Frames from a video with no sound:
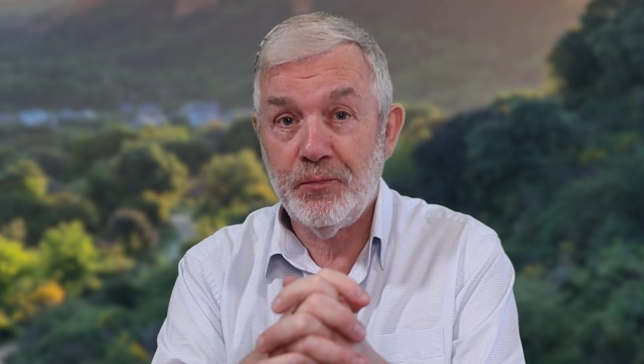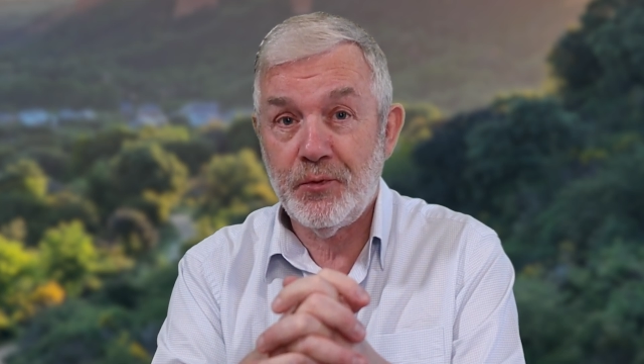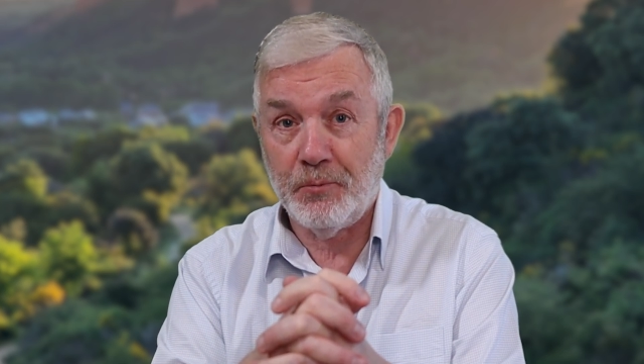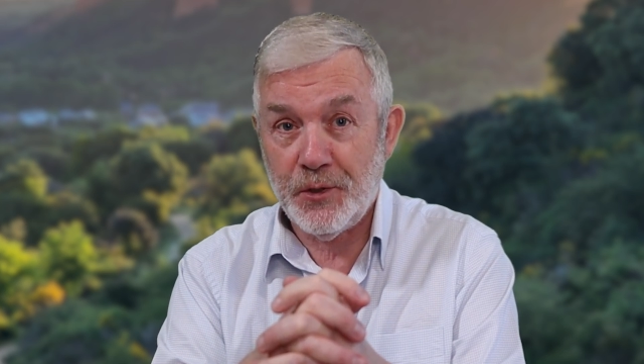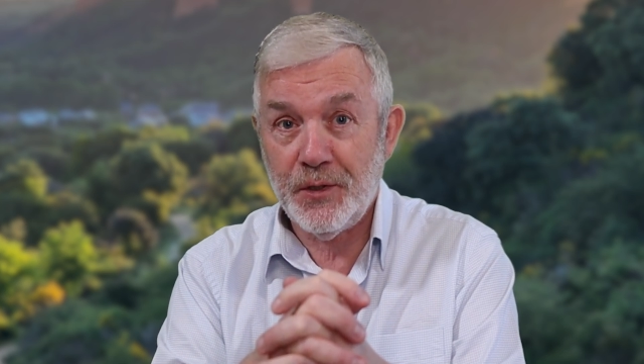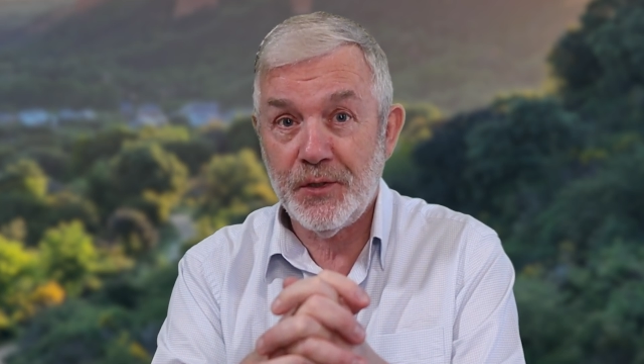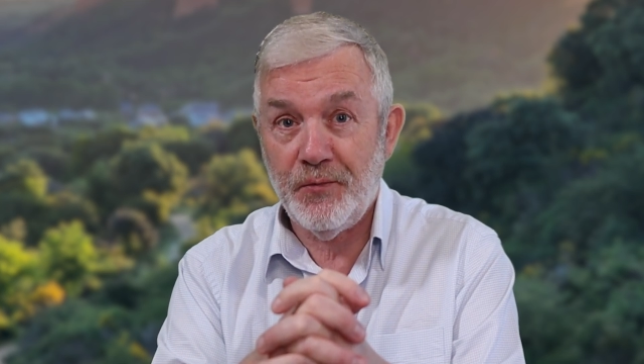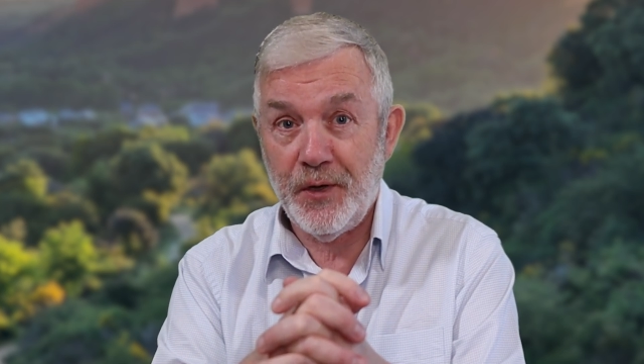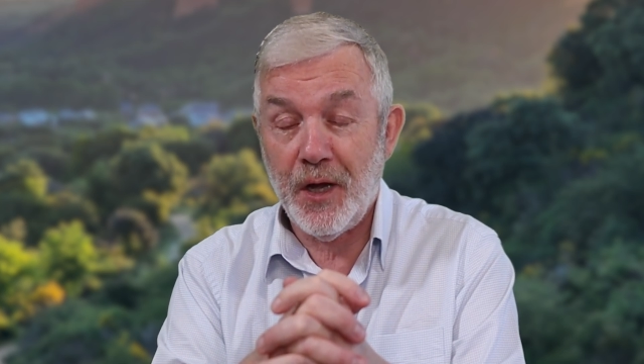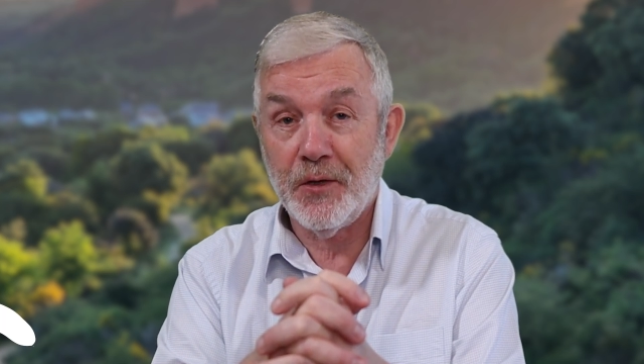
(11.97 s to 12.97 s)
prompted this
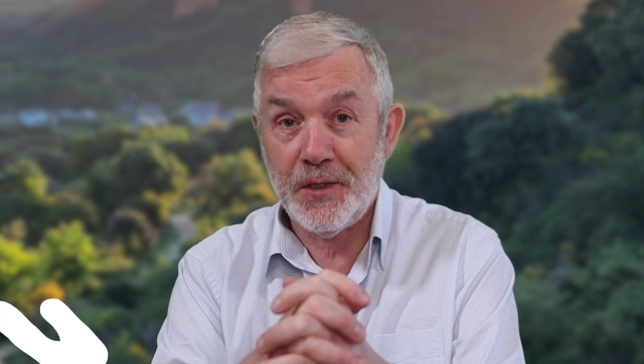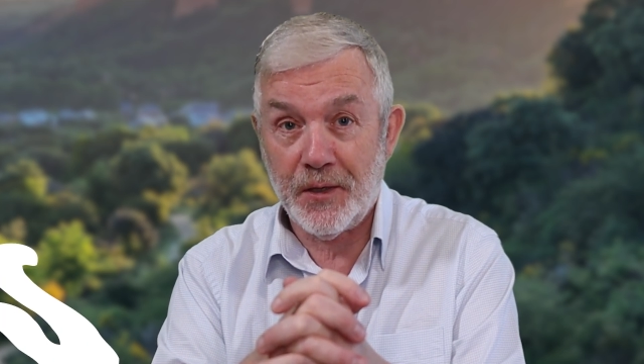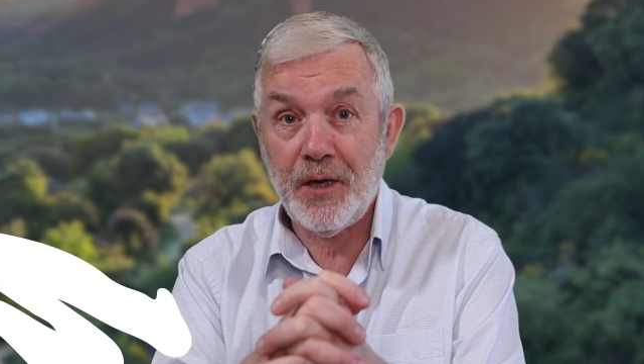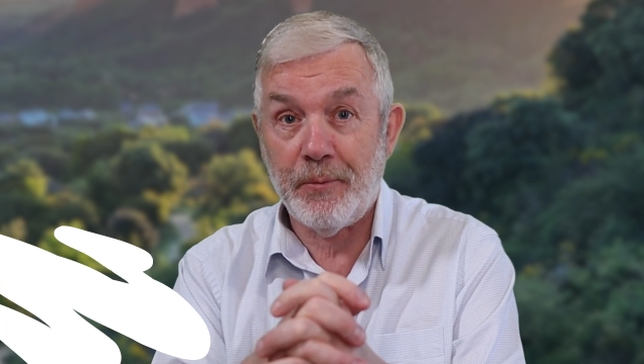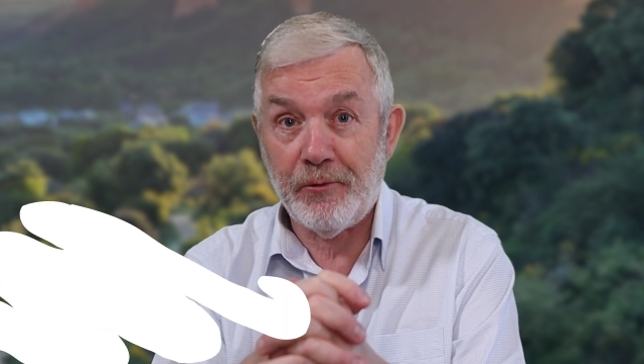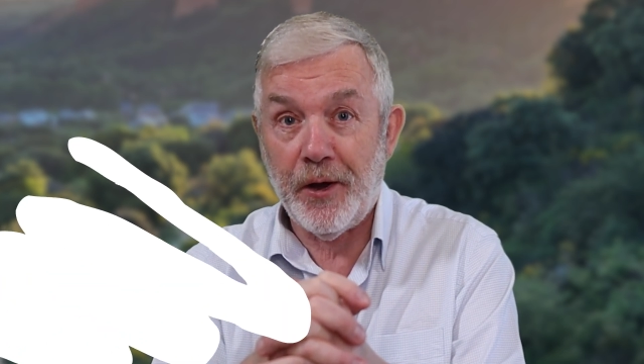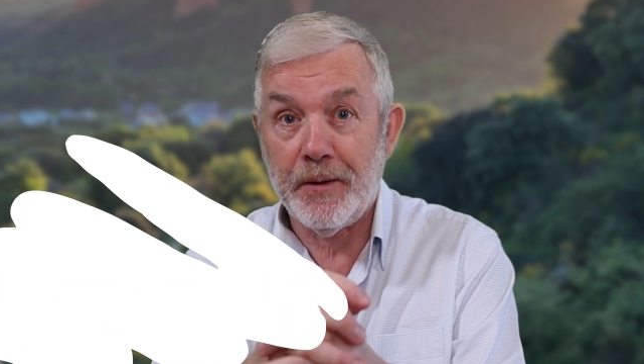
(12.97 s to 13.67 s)
video, so coming right